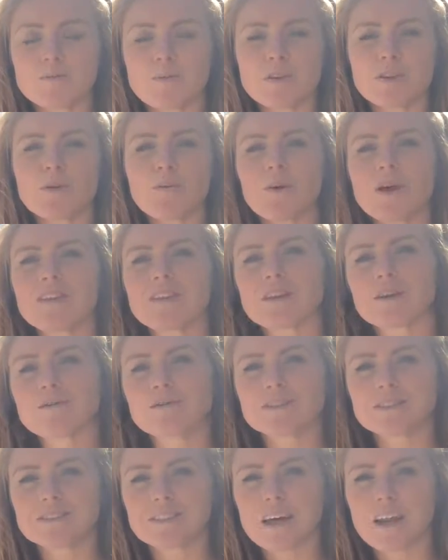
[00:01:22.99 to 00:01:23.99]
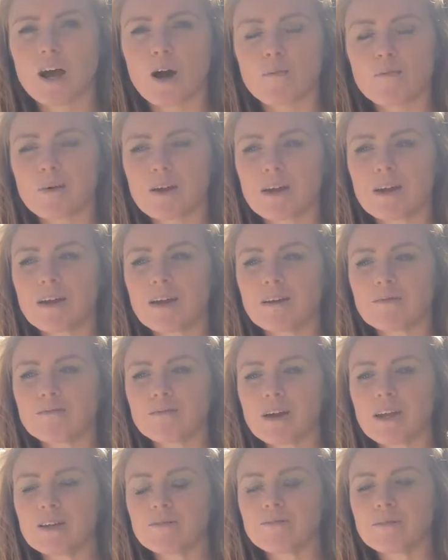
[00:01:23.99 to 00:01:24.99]
But the way that it was set up, it
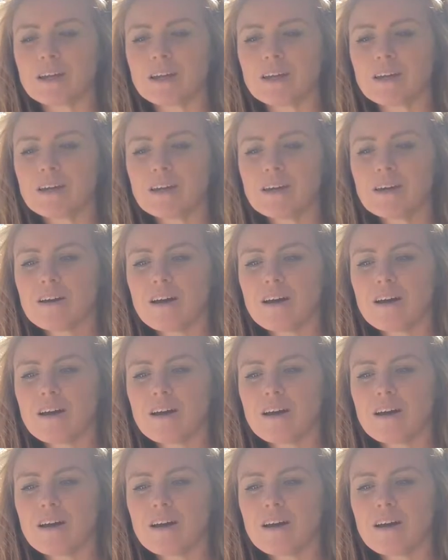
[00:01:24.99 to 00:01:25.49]
made me